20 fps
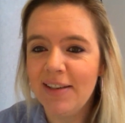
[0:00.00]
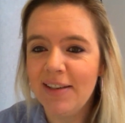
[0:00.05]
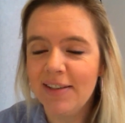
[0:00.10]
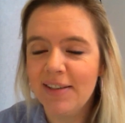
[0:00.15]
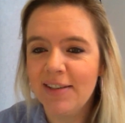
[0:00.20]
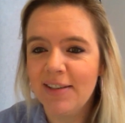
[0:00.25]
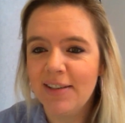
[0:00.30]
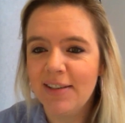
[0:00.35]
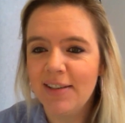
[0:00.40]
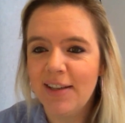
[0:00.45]

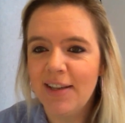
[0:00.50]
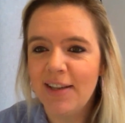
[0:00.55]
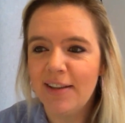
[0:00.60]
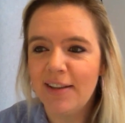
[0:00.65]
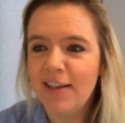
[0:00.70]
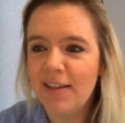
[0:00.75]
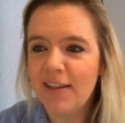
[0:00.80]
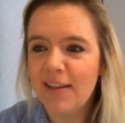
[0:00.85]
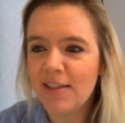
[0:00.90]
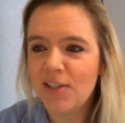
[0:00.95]
I
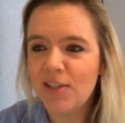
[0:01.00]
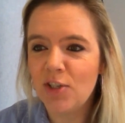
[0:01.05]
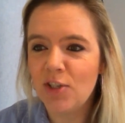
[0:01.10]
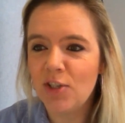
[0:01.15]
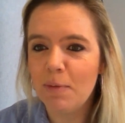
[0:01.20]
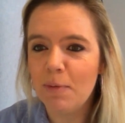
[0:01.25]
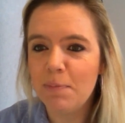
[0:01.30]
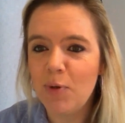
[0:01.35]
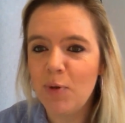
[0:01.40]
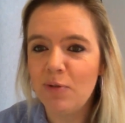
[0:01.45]
think that's
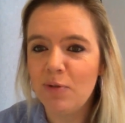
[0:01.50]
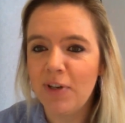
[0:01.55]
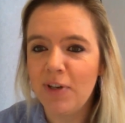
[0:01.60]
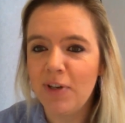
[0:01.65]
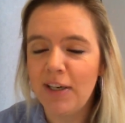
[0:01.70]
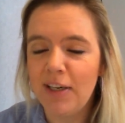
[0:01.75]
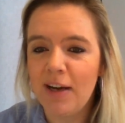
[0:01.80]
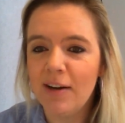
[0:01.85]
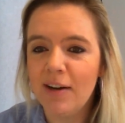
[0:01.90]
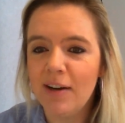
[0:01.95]
stopped
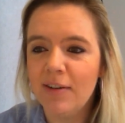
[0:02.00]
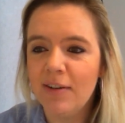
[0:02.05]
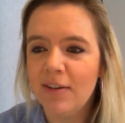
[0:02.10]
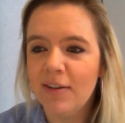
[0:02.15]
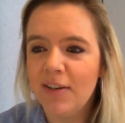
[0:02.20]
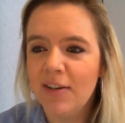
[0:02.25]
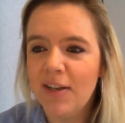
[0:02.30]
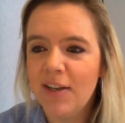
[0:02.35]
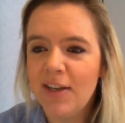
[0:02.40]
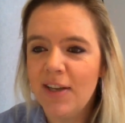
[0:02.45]
moving now.
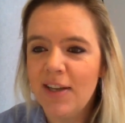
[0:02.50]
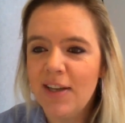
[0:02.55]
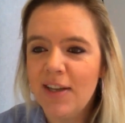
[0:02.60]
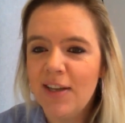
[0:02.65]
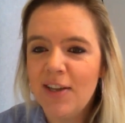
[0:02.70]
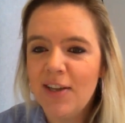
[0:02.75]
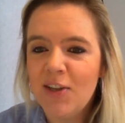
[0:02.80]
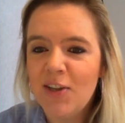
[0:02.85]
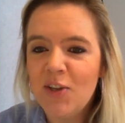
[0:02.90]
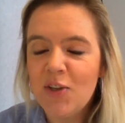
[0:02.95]

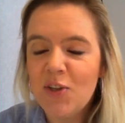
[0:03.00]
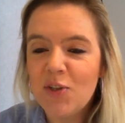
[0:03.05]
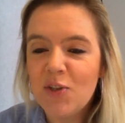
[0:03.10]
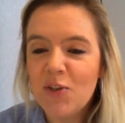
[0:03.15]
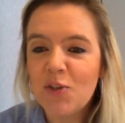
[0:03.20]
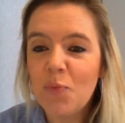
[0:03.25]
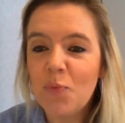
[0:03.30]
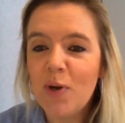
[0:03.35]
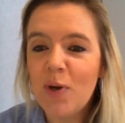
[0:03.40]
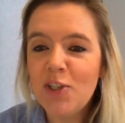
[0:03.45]

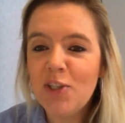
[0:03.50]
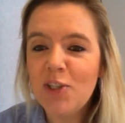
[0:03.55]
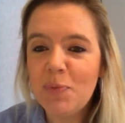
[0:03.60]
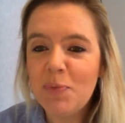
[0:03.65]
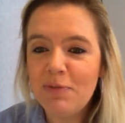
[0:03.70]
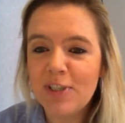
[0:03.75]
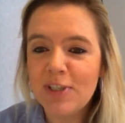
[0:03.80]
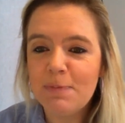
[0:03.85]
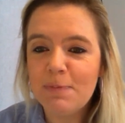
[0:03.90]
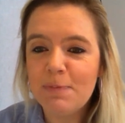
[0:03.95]
So once
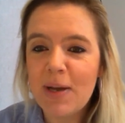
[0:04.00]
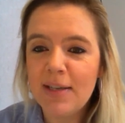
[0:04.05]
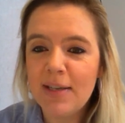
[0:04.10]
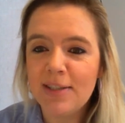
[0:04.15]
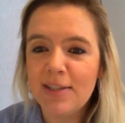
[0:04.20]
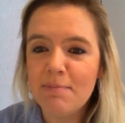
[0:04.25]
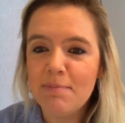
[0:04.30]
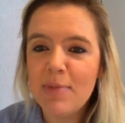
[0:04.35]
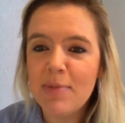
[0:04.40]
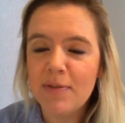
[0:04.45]
we've
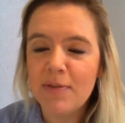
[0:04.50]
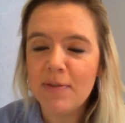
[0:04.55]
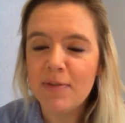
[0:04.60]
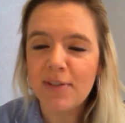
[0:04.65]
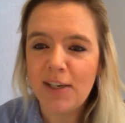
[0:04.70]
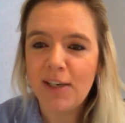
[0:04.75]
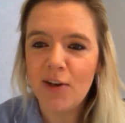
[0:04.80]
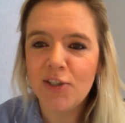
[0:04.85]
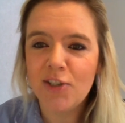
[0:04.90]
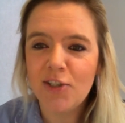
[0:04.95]
dispelled some myths,
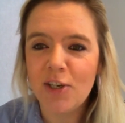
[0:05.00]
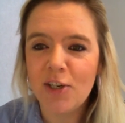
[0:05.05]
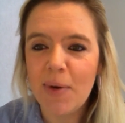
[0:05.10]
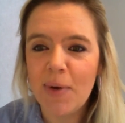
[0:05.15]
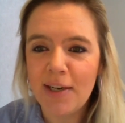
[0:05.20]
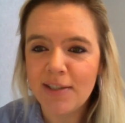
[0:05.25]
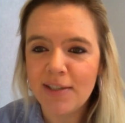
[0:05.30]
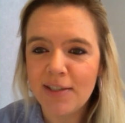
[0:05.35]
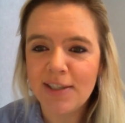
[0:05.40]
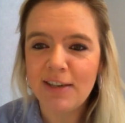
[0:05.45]
I'll ask
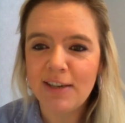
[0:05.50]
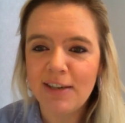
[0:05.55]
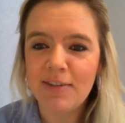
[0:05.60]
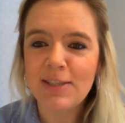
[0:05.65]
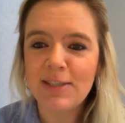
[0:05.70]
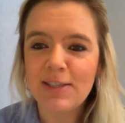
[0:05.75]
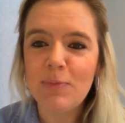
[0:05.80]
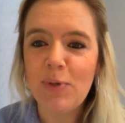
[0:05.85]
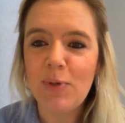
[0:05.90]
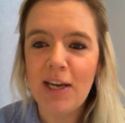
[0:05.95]
Joanna to give
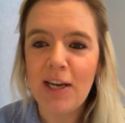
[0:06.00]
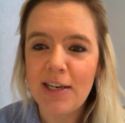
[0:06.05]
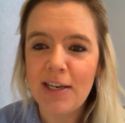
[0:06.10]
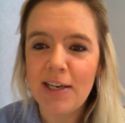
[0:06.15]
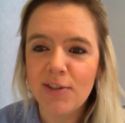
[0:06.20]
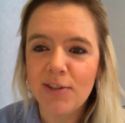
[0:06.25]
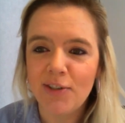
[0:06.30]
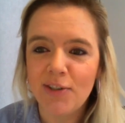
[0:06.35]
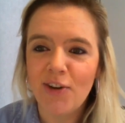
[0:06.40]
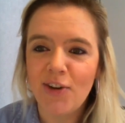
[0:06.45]
us more
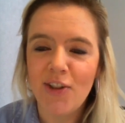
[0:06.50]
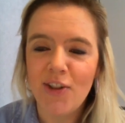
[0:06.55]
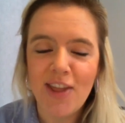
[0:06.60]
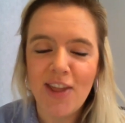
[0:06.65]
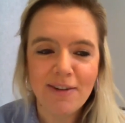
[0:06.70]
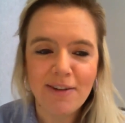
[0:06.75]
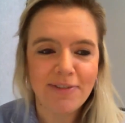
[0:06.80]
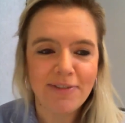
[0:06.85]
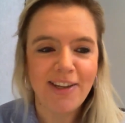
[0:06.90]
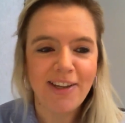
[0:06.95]
light on
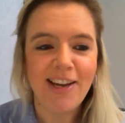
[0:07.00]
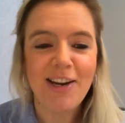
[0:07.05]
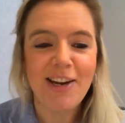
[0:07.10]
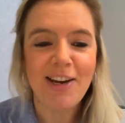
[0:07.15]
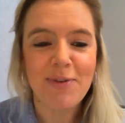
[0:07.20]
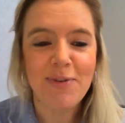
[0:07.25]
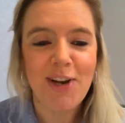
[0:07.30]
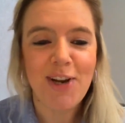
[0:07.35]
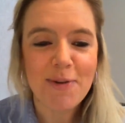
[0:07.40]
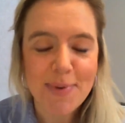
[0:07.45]
that figure,
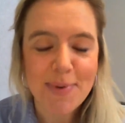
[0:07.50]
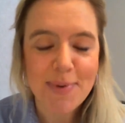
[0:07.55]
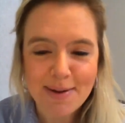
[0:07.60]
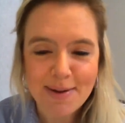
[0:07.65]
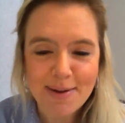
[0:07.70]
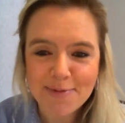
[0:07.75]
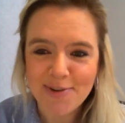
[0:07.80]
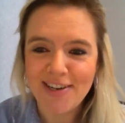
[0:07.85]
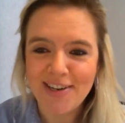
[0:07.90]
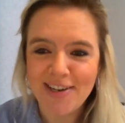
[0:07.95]
and we'll open
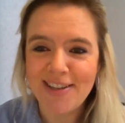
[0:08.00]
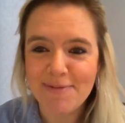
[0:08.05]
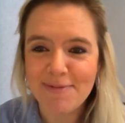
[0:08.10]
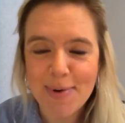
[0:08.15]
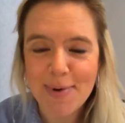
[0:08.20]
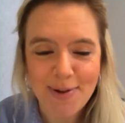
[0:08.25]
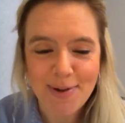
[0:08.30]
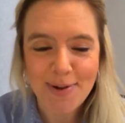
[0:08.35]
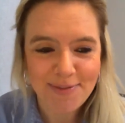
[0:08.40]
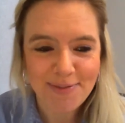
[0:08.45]
up for another
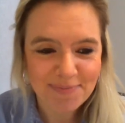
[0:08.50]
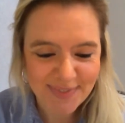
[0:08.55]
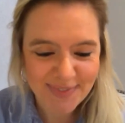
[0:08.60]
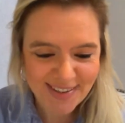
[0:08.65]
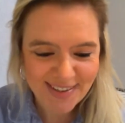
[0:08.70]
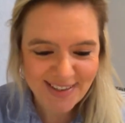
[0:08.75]
poll.